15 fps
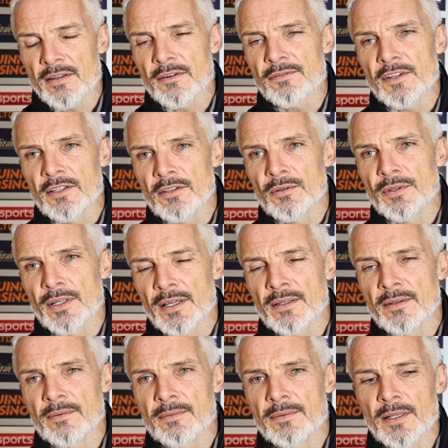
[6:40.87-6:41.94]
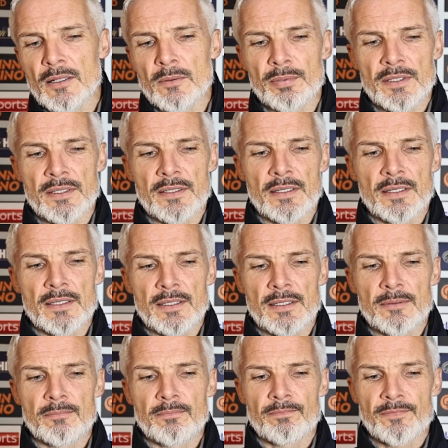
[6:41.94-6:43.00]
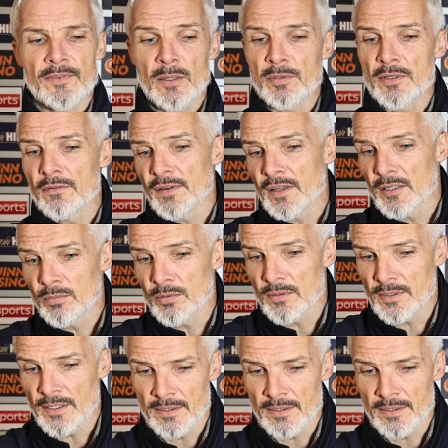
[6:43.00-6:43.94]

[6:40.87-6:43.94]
And if they do, then they'll be available,